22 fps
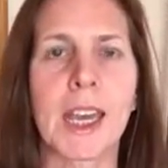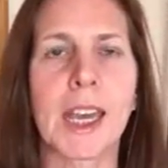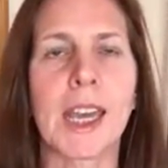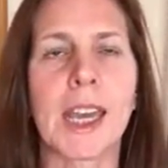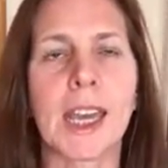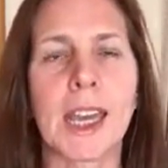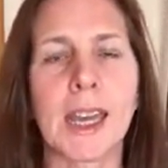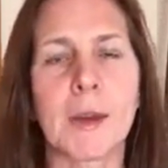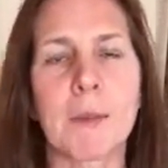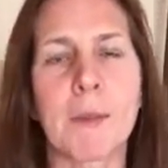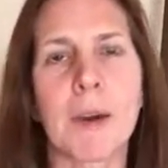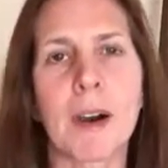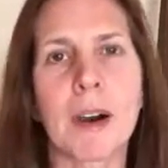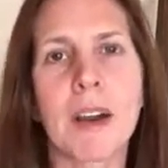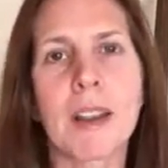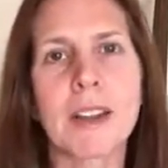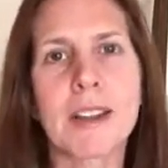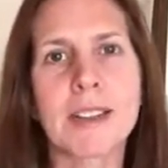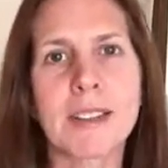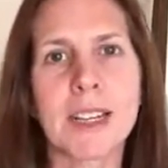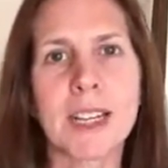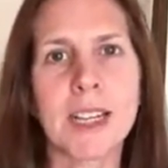
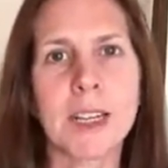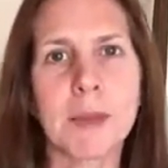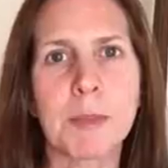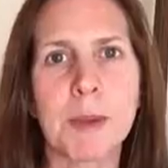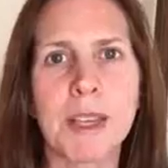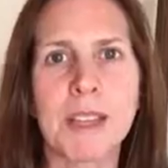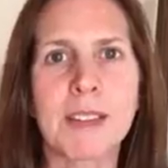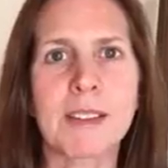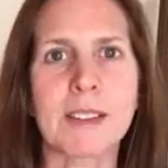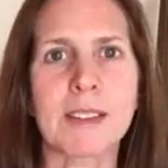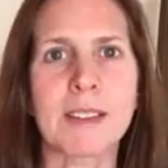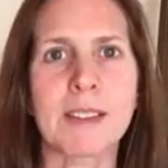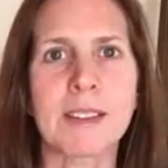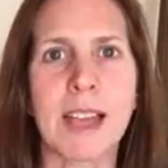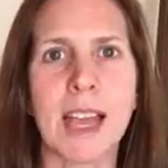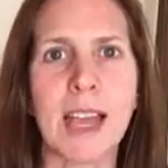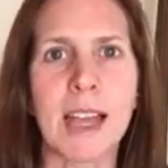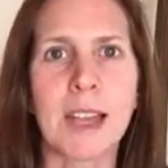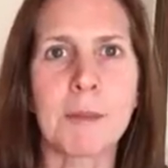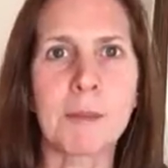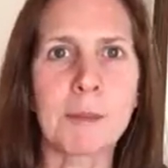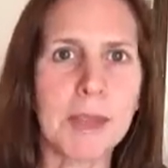on a daily basis
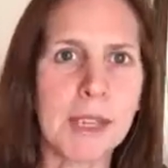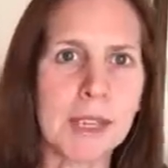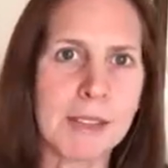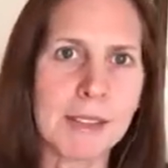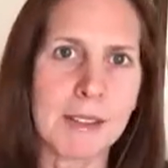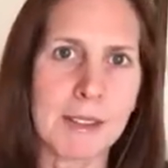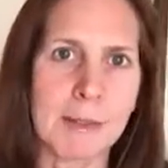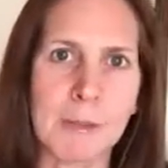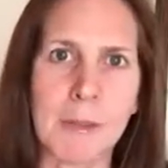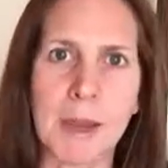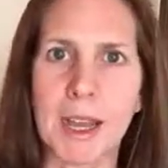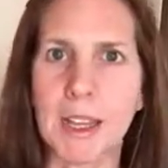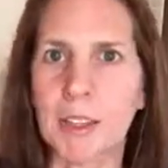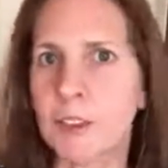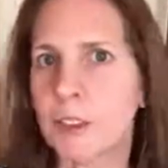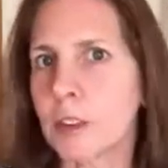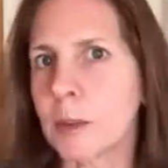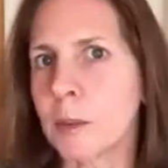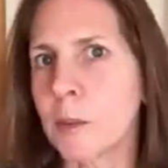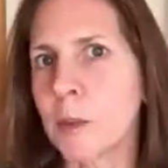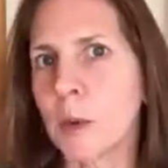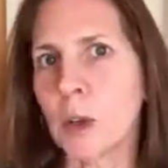and mix and
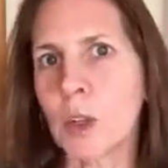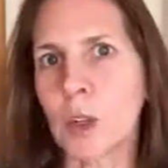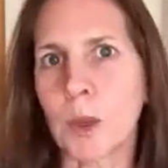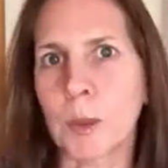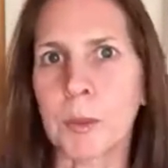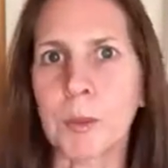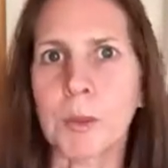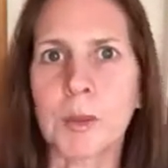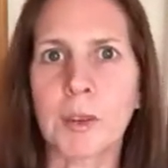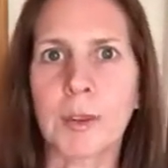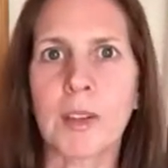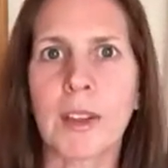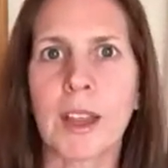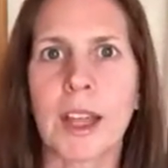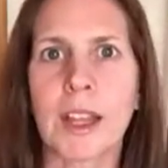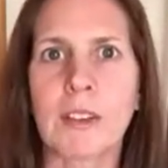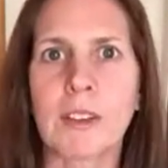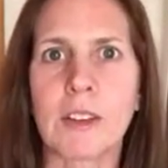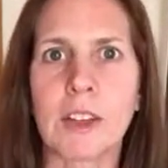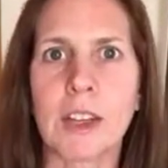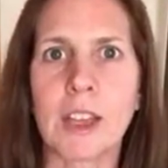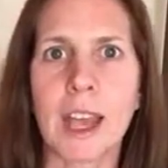match them all up so
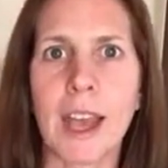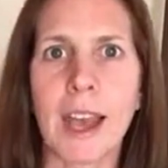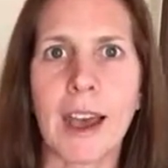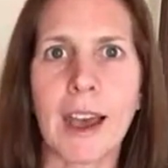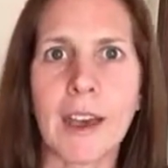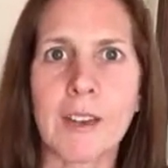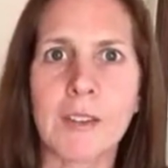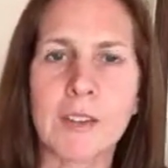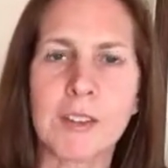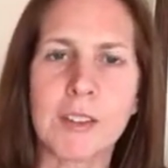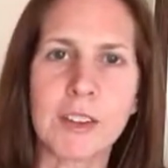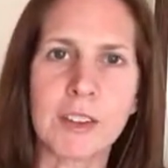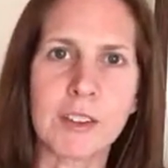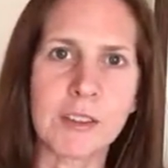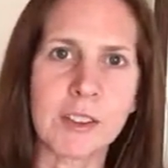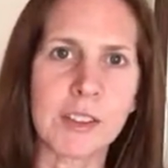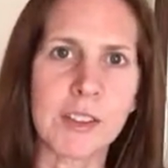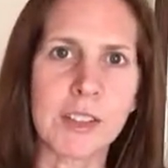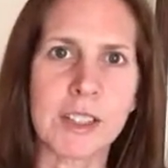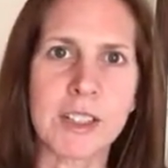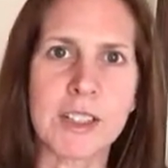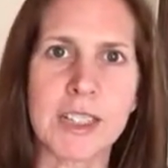that you have
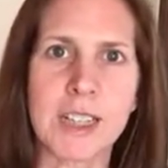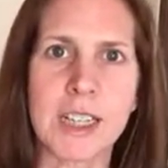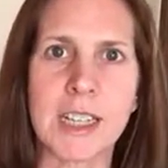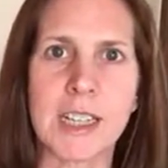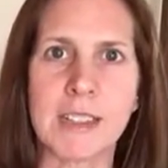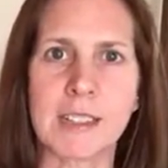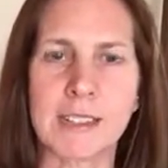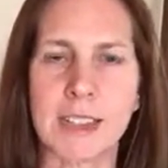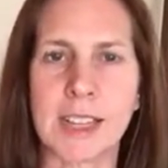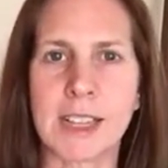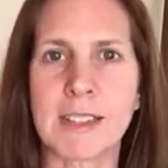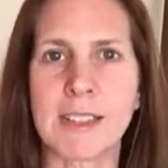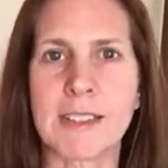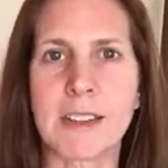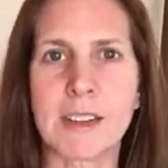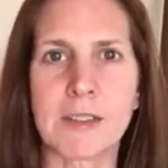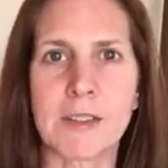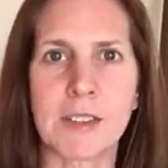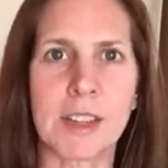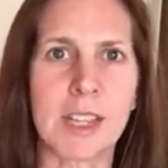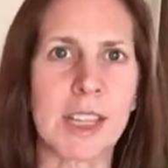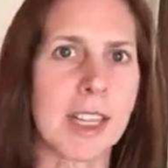different ideas and
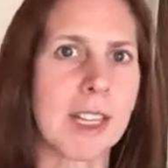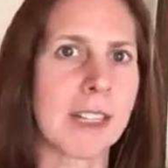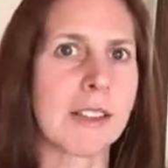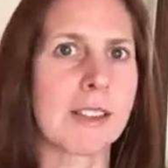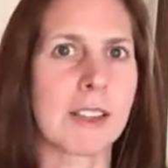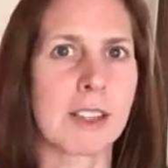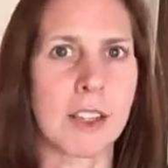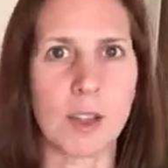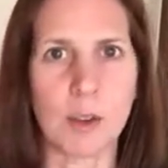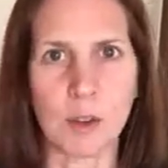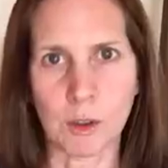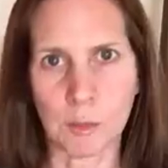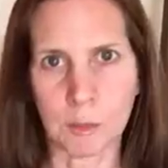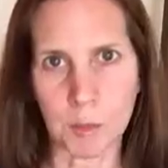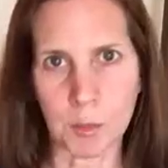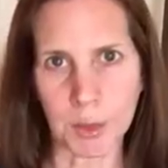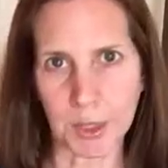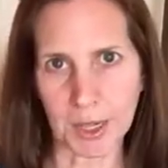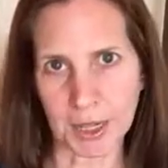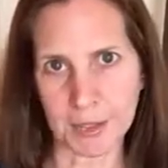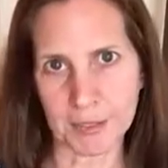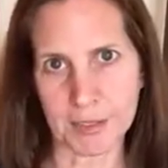different things that you can
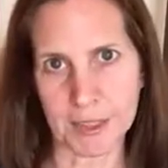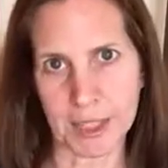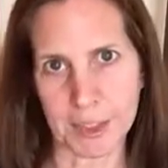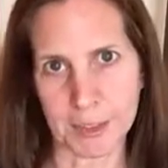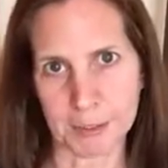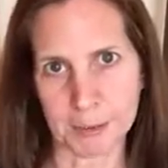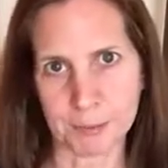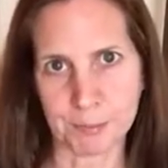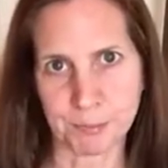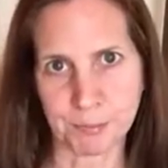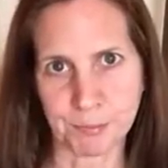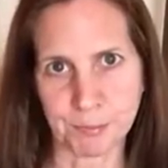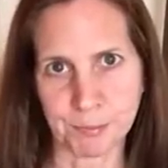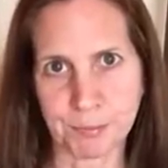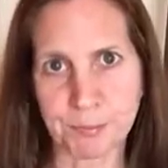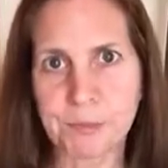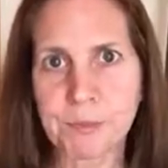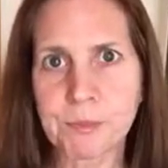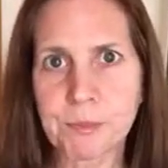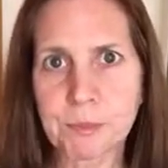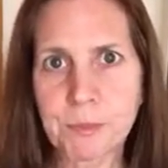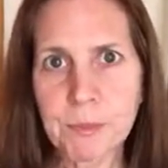put out there.
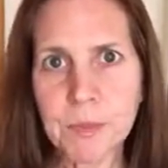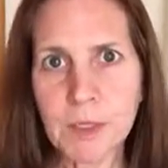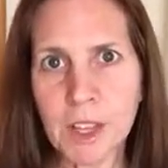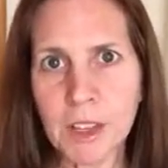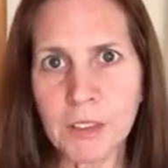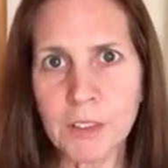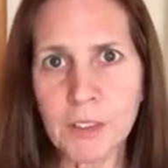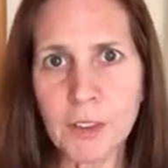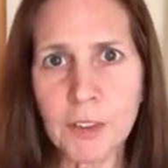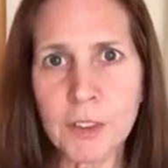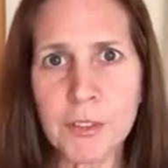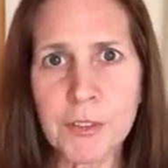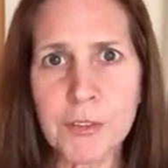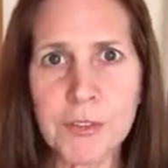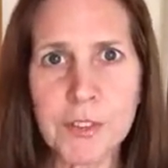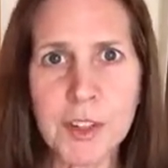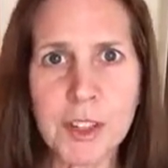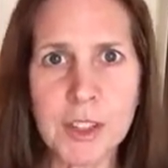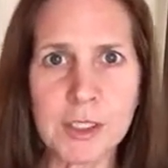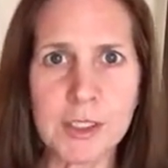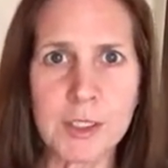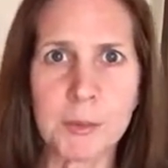So the
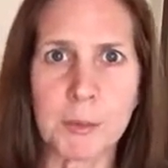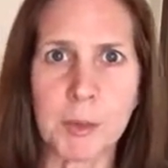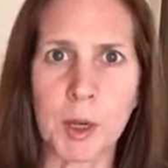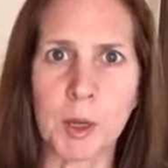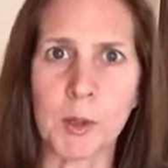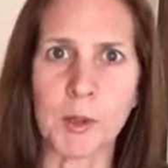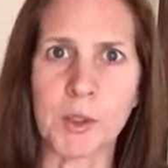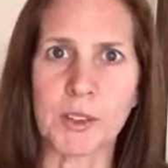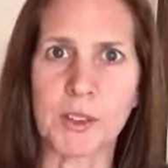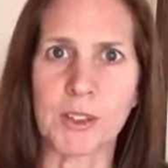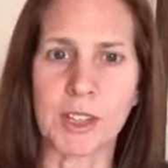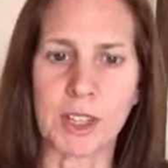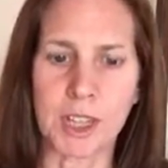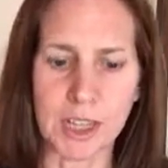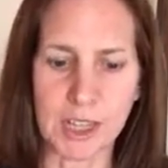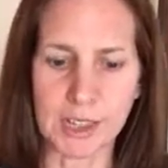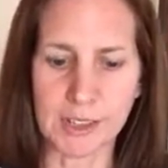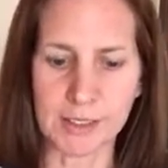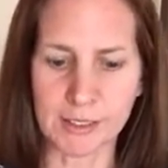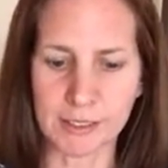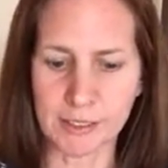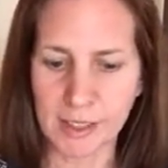first post
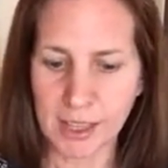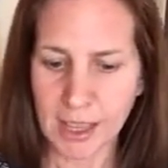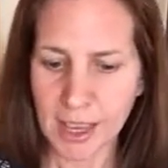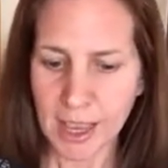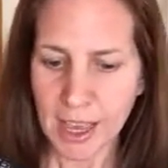is